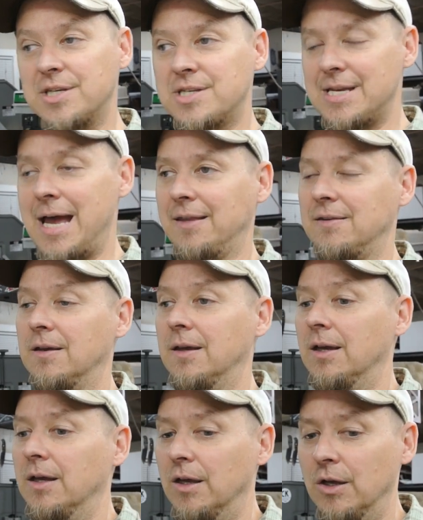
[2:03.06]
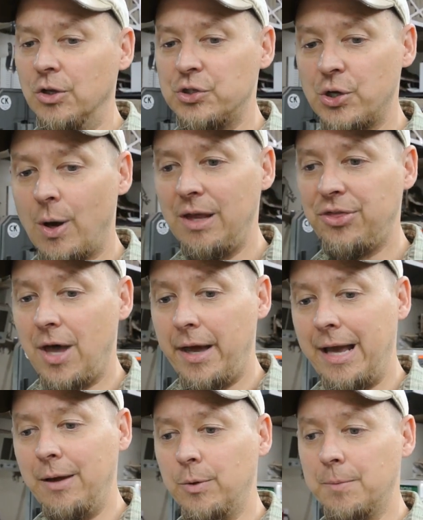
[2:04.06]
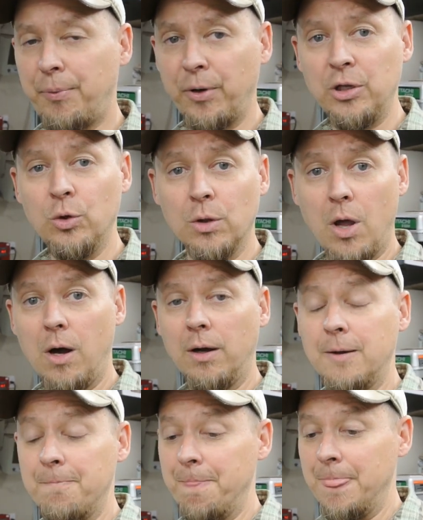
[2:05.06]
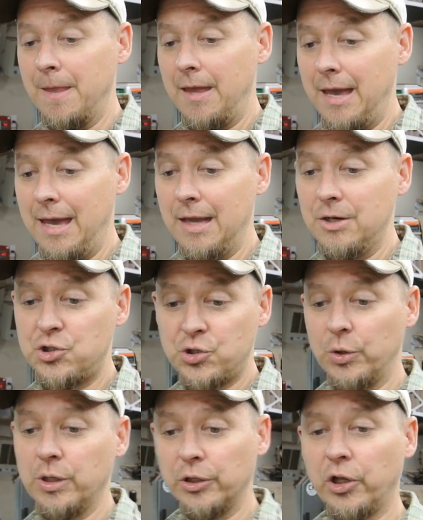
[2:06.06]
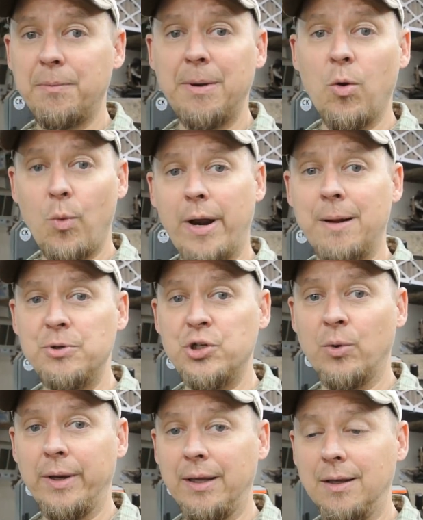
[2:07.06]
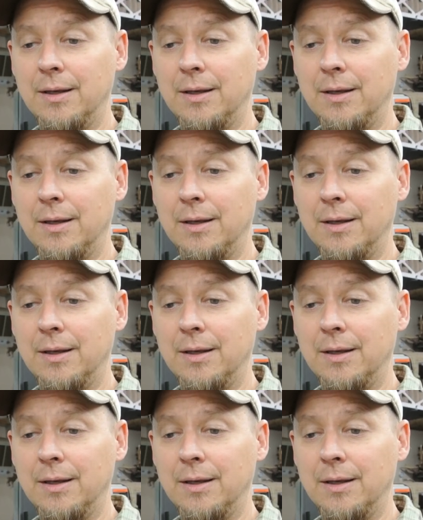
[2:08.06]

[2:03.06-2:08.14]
set. So I thought I would bring you along and show you a little bit what I'm doing.